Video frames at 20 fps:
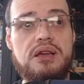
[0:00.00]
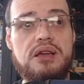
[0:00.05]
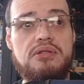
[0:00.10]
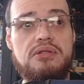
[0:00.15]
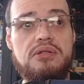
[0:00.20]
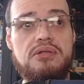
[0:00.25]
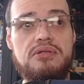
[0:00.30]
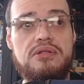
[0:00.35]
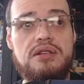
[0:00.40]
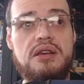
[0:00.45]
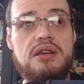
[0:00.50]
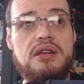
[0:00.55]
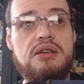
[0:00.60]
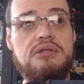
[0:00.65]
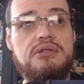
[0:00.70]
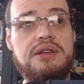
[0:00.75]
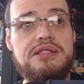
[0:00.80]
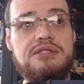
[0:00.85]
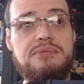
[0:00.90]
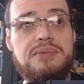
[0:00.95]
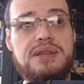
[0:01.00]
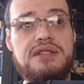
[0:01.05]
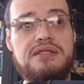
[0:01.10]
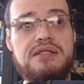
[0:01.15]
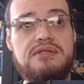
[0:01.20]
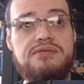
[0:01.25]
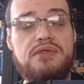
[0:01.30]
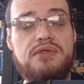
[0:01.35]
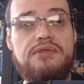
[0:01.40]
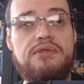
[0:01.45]
and other legal
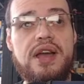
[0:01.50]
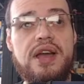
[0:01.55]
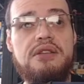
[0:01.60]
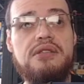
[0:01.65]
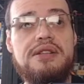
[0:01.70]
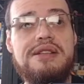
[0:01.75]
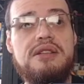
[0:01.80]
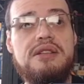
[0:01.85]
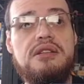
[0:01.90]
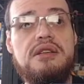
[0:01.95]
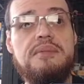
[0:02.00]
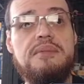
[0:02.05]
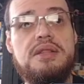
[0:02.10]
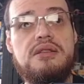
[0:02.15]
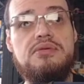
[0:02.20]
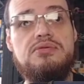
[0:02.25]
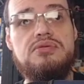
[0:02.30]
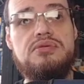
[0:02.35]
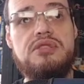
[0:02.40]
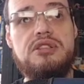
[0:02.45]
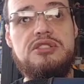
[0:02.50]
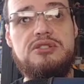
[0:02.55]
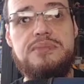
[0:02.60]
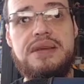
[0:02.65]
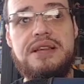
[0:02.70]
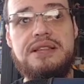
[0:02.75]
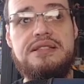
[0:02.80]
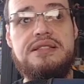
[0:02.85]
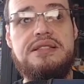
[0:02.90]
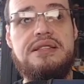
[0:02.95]
expenses for violent criminal
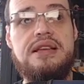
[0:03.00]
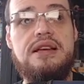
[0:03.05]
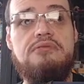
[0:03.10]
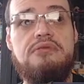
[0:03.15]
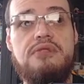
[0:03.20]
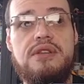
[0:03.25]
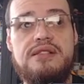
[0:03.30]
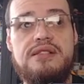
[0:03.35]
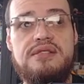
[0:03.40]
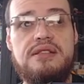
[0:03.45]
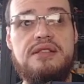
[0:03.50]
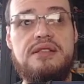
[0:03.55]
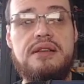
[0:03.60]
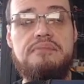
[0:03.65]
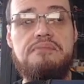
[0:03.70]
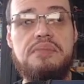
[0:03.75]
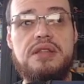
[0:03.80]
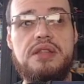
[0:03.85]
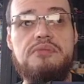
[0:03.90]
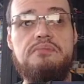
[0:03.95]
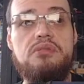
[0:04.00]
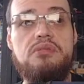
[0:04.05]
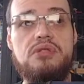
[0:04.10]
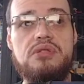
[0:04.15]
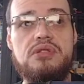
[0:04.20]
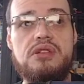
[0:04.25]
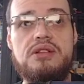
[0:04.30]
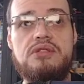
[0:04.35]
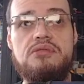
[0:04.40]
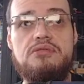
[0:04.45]
suspects arrested amid
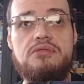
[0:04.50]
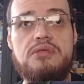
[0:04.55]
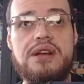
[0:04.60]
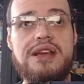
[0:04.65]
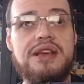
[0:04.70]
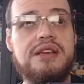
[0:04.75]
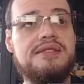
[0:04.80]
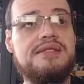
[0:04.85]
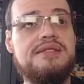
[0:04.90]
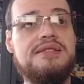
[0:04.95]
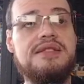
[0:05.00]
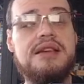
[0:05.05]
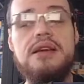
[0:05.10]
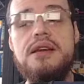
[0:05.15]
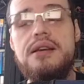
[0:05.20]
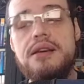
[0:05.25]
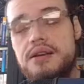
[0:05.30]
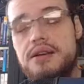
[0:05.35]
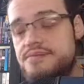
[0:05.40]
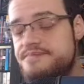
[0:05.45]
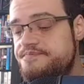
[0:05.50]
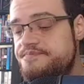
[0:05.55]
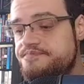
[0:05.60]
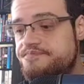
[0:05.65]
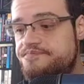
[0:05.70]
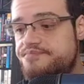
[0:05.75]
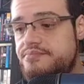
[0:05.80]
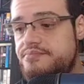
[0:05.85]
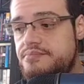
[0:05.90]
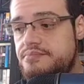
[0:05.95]
Portland riots.
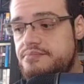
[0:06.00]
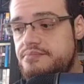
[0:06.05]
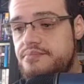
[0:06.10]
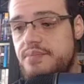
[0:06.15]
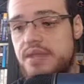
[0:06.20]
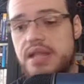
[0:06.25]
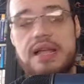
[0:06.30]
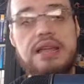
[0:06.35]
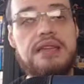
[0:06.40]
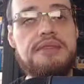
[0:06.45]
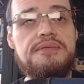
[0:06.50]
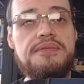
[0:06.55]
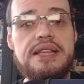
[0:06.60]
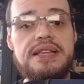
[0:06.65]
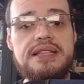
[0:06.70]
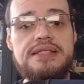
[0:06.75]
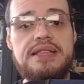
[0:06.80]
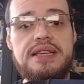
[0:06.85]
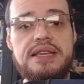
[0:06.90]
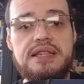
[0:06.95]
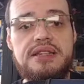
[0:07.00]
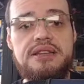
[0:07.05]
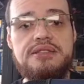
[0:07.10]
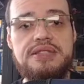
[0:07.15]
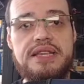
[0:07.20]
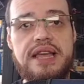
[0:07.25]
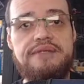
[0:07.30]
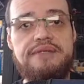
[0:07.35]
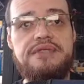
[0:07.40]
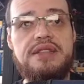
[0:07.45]
If these
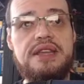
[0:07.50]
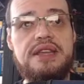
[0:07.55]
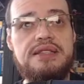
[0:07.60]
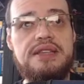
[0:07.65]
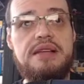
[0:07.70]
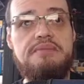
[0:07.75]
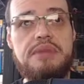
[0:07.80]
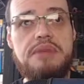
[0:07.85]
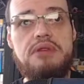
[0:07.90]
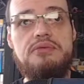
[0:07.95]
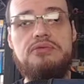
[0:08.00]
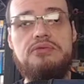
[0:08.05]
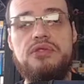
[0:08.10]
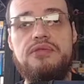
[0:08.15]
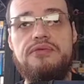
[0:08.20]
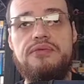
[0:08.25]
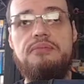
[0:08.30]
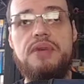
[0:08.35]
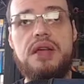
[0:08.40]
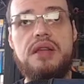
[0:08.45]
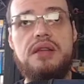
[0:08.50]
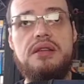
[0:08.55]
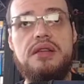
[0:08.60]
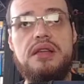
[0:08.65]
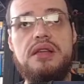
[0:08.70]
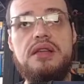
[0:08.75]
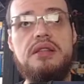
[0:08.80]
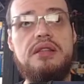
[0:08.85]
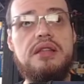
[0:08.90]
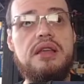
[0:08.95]
idiots have this amount of
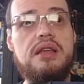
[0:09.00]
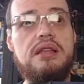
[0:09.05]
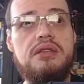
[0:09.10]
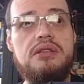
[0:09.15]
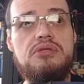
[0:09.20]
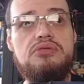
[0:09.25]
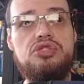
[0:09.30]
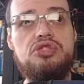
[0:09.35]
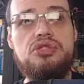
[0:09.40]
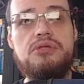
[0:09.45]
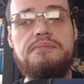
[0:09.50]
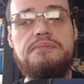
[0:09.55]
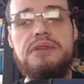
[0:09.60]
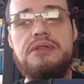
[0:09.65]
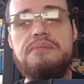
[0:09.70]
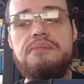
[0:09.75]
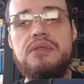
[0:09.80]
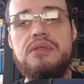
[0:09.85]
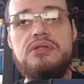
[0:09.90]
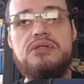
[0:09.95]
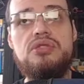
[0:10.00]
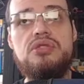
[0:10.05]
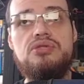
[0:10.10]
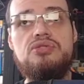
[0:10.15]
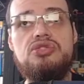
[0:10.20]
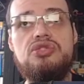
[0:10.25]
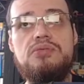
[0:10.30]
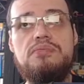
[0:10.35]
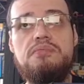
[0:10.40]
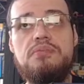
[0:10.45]
money, then you
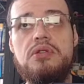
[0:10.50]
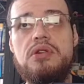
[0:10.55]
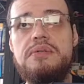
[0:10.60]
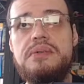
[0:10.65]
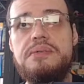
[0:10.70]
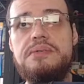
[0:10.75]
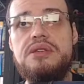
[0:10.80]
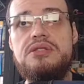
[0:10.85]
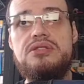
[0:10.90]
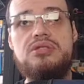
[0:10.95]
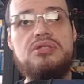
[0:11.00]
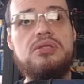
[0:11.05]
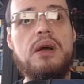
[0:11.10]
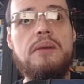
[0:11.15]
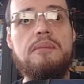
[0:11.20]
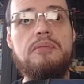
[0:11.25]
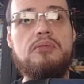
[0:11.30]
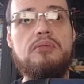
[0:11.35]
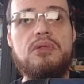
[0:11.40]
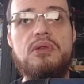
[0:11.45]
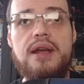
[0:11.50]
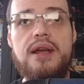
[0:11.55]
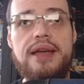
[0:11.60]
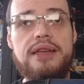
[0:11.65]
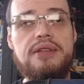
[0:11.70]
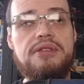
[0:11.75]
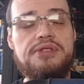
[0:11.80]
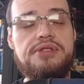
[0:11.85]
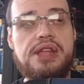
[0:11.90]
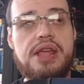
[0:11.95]
should probably stop
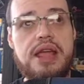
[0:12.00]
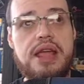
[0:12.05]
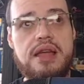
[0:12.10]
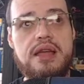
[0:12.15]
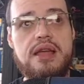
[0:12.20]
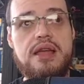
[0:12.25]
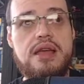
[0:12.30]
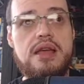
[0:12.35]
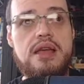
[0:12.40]
rioting.